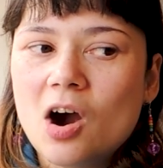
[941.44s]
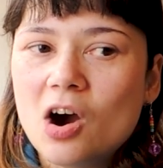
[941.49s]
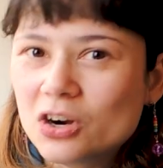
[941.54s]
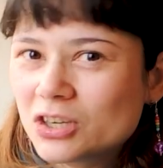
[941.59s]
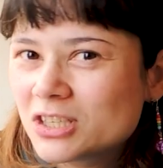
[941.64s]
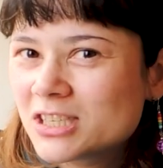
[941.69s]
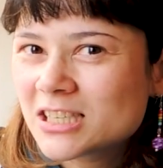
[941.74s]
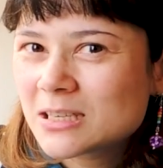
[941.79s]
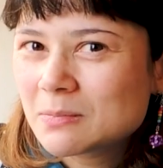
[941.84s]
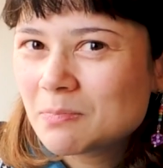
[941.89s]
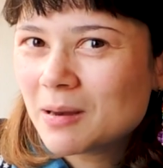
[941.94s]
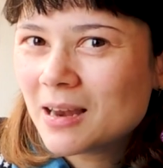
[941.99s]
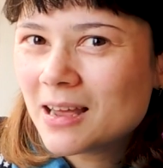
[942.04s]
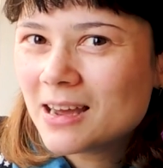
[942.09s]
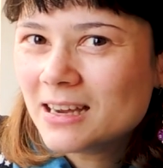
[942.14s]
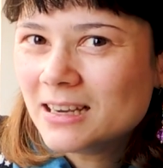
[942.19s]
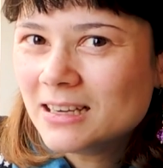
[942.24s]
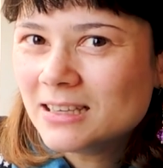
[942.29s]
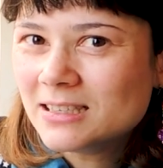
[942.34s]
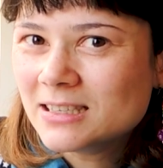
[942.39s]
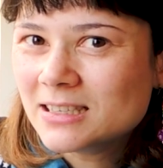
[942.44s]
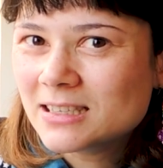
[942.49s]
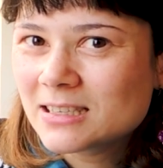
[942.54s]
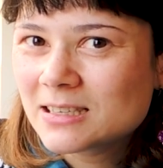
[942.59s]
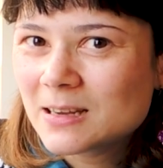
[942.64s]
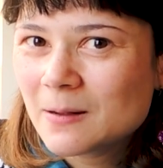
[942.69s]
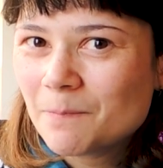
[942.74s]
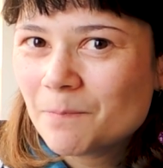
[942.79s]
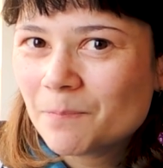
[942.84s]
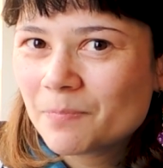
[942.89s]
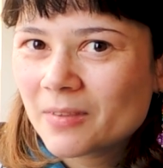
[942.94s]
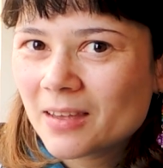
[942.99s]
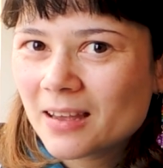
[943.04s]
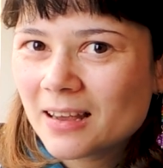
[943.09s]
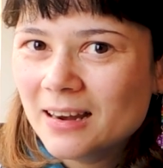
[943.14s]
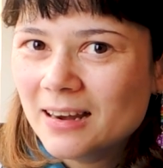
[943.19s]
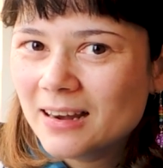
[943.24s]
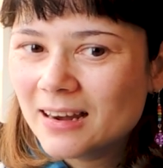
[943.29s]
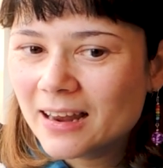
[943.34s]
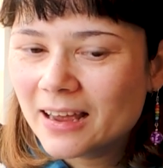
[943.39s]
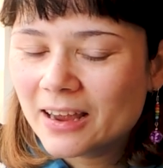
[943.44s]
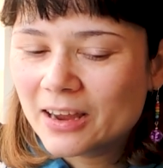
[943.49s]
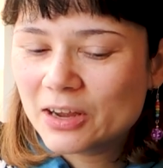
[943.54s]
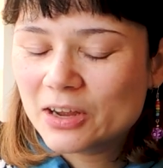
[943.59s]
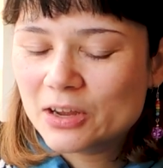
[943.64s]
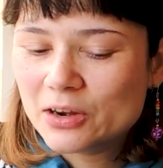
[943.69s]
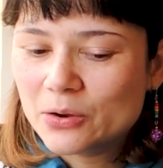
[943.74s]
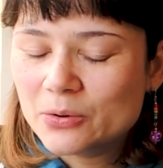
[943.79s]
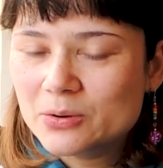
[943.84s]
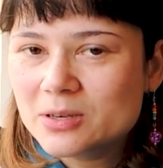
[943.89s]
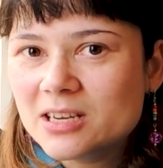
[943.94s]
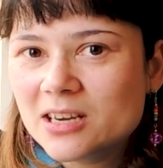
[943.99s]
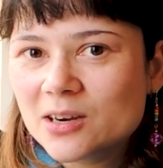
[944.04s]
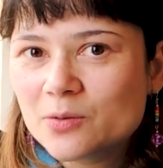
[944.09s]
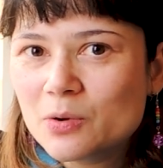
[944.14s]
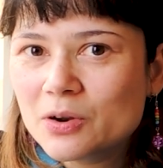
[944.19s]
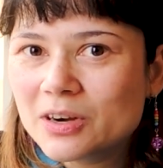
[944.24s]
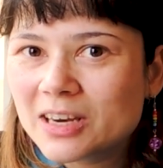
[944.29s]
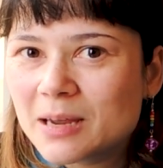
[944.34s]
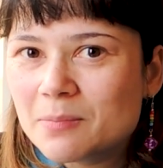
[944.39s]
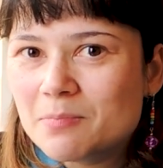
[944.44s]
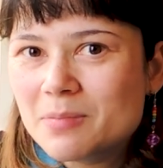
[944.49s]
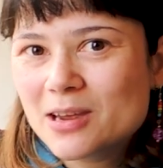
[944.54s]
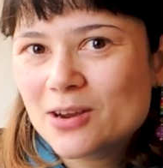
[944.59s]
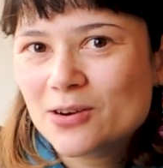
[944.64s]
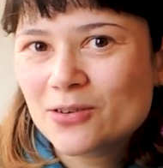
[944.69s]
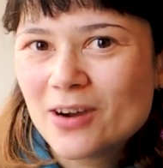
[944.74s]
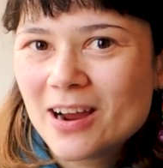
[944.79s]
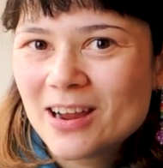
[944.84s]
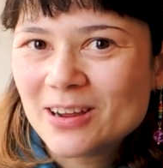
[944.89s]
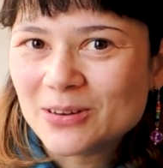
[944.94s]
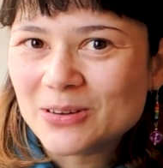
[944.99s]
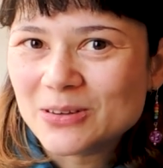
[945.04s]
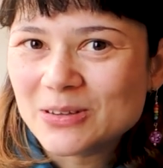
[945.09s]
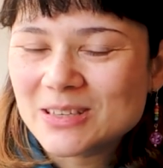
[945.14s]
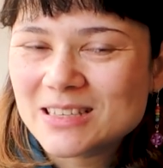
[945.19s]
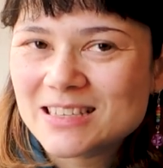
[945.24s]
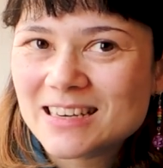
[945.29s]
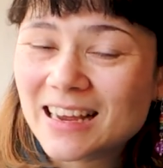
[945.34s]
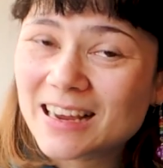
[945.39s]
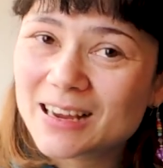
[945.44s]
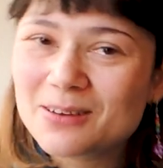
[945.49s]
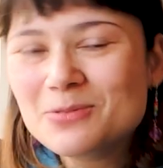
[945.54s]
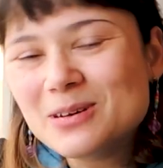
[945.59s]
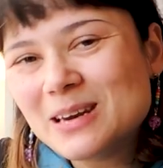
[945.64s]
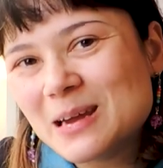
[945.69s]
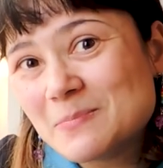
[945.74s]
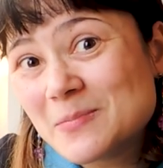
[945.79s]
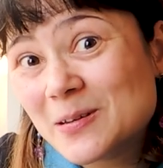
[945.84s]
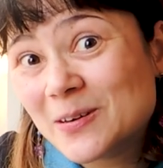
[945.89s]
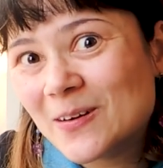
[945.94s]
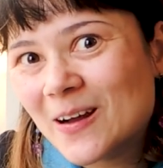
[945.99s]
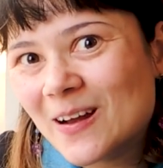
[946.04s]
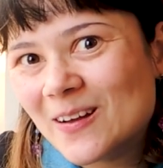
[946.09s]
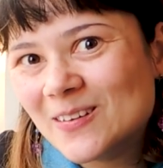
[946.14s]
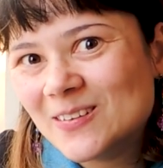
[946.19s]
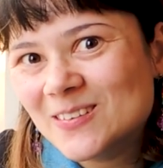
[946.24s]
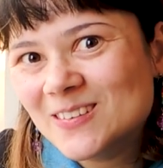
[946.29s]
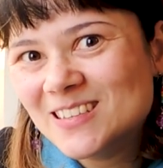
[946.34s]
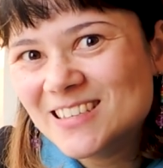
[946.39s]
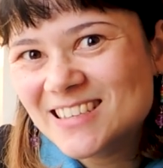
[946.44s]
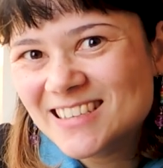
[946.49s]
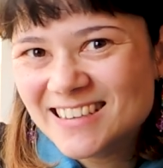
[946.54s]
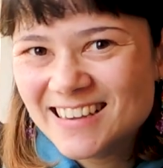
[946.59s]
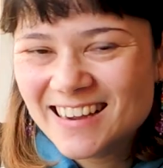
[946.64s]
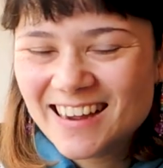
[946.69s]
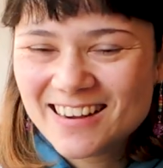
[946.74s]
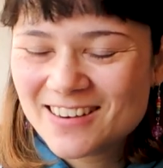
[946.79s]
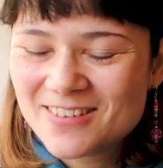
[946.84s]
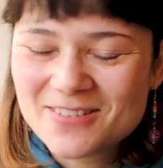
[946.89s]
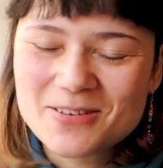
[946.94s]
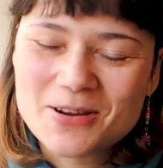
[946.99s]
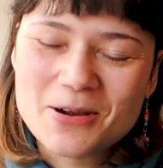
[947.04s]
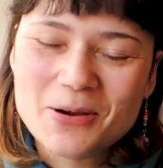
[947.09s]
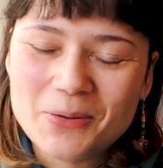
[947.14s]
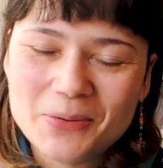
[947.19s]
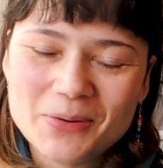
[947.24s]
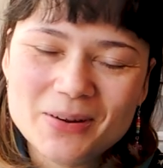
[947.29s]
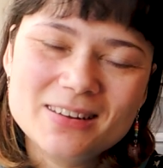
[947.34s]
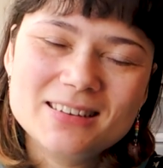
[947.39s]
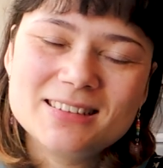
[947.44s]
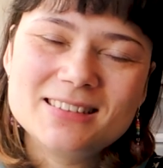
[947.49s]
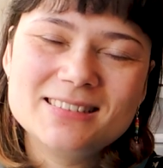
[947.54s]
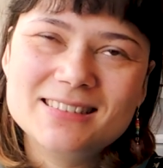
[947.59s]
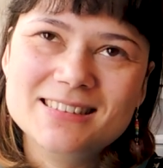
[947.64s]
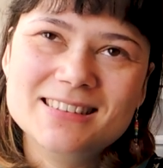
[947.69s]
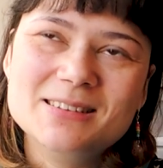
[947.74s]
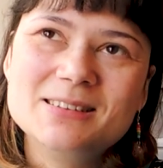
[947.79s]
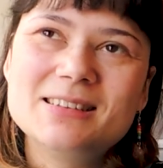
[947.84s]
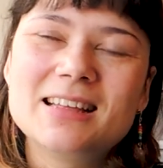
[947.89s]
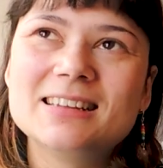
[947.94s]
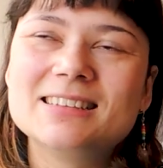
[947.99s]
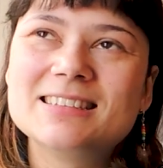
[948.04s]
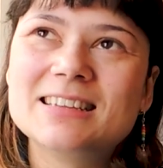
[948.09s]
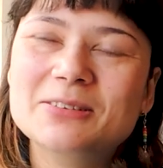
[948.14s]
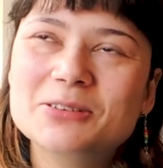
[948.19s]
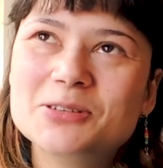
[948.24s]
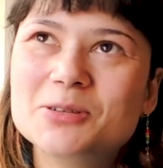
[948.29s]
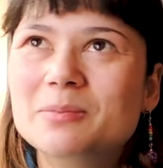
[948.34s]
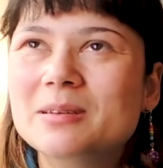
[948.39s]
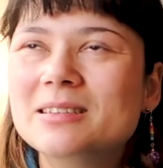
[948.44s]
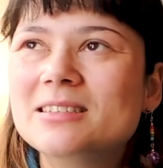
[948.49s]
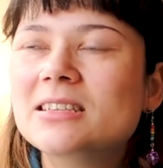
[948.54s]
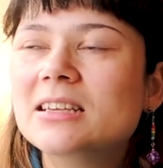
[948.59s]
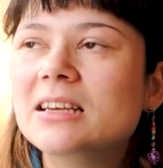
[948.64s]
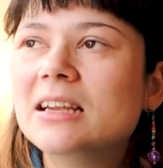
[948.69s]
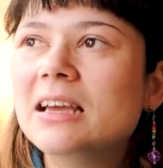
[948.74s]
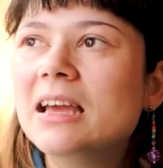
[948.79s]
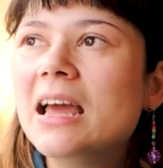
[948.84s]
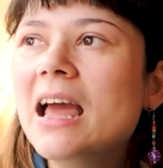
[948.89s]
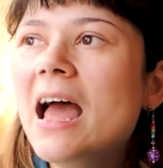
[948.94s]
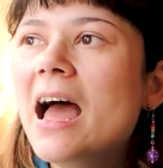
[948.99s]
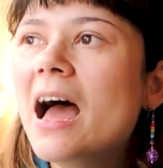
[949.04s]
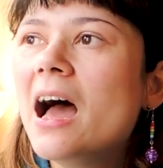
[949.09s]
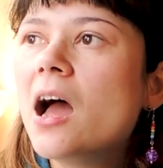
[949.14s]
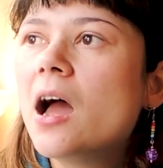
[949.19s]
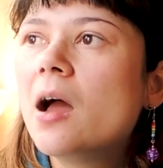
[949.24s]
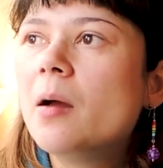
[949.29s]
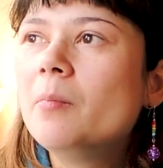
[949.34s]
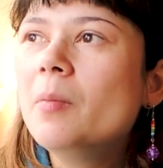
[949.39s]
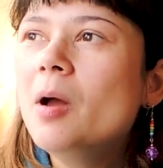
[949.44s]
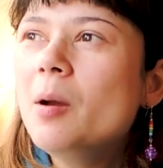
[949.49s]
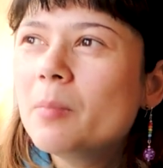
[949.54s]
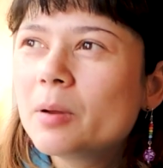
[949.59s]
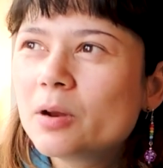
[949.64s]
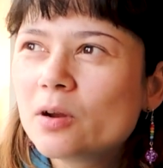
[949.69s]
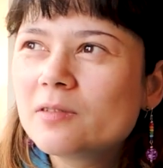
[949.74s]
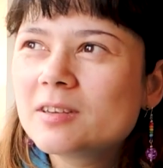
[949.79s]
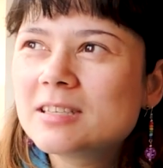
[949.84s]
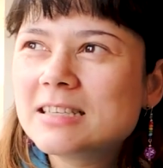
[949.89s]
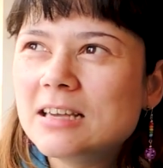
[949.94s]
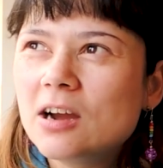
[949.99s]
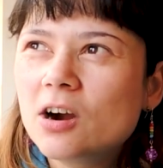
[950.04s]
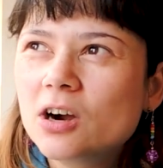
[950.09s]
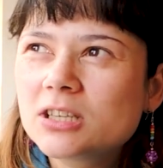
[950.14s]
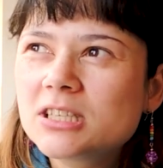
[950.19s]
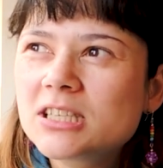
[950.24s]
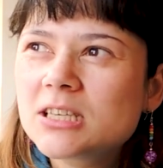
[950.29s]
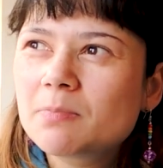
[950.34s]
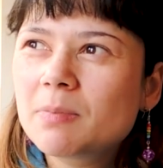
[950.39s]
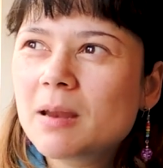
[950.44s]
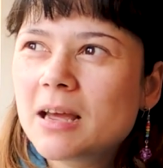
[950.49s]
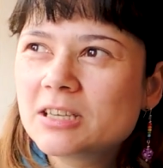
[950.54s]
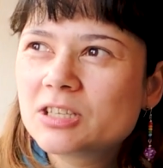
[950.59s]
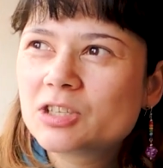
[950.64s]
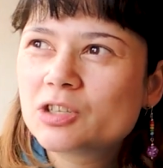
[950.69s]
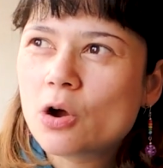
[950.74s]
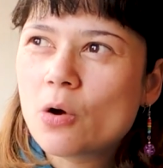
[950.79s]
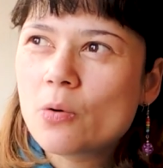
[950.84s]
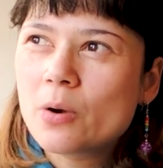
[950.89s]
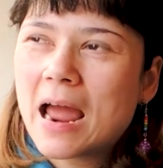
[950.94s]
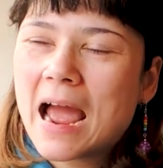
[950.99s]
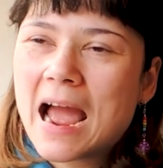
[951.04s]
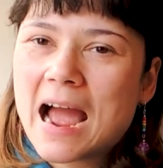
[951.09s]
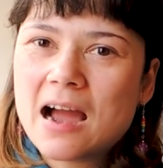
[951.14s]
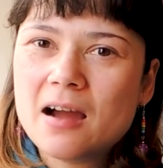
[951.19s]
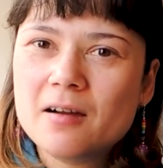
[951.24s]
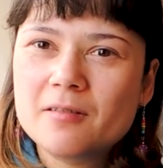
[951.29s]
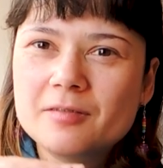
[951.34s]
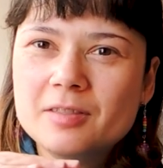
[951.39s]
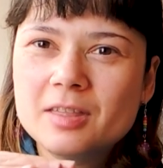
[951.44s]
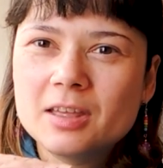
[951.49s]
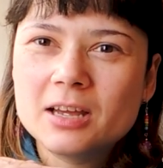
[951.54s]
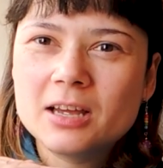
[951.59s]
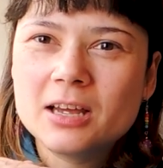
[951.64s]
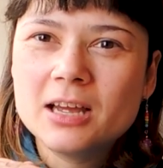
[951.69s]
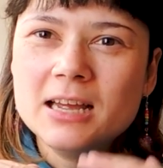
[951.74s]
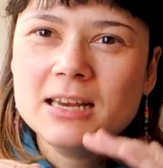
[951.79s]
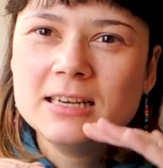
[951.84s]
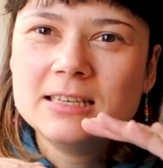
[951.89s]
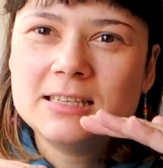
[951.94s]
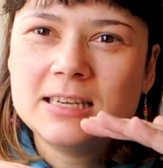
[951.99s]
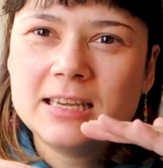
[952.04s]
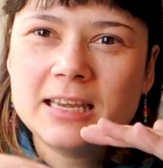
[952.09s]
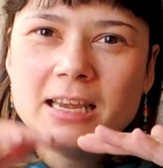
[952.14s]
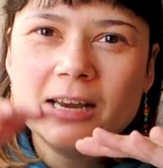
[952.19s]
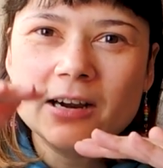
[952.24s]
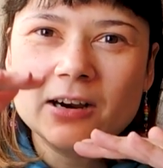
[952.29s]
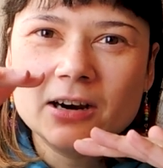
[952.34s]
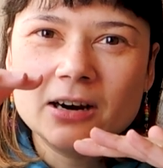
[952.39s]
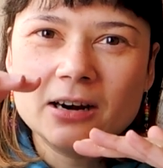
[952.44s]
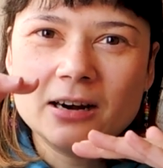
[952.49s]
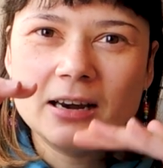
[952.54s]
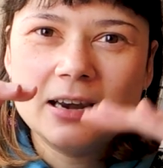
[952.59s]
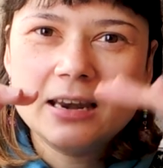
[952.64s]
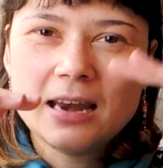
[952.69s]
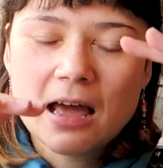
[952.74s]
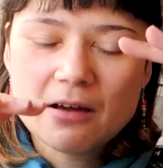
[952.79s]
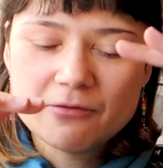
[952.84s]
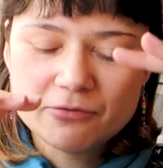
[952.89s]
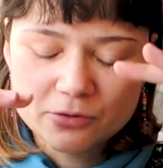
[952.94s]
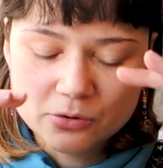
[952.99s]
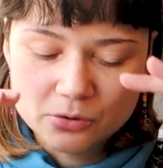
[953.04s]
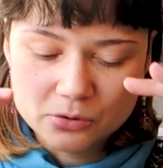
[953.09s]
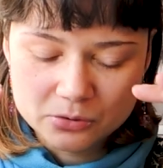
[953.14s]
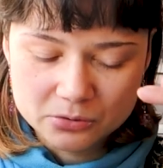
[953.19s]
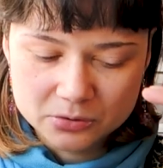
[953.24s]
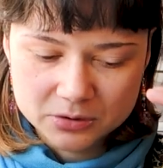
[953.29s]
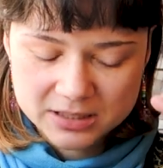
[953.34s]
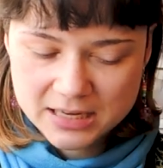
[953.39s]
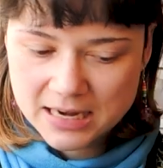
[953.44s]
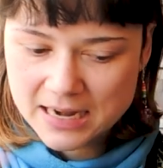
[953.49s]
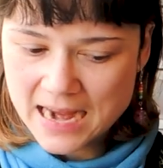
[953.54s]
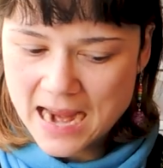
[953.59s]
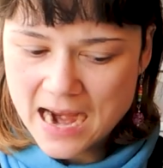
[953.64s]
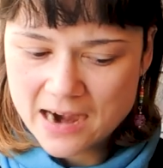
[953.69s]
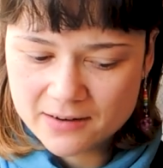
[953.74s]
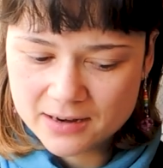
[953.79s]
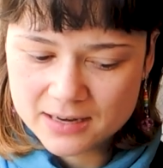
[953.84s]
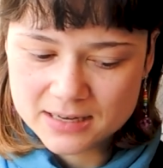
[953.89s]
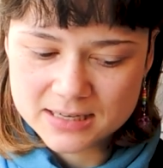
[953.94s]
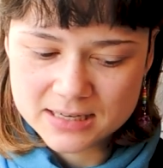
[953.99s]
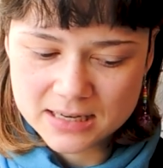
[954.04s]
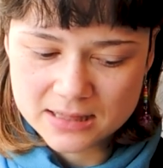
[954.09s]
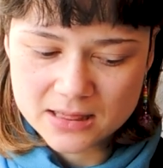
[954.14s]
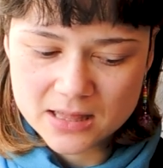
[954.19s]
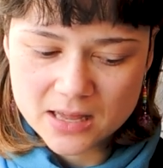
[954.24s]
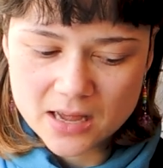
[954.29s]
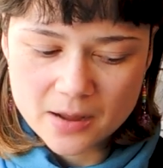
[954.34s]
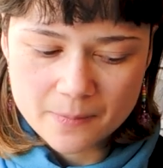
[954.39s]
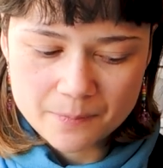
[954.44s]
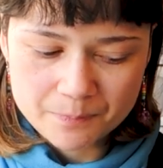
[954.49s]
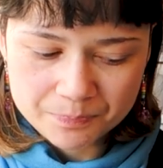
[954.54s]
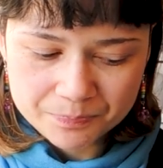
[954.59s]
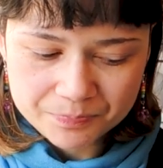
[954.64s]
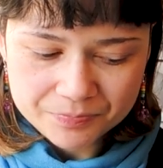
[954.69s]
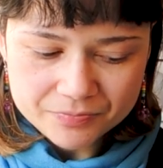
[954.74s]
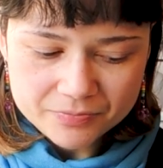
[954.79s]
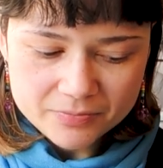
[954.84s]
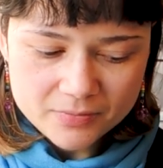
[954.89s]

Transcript: art supplies like, you know, tier one can be crayons. Like, what up, crayons? I don't know. Uh, that sounds a bit silly. Um, but obviously, art supplies don't have the tier levels inherent in them.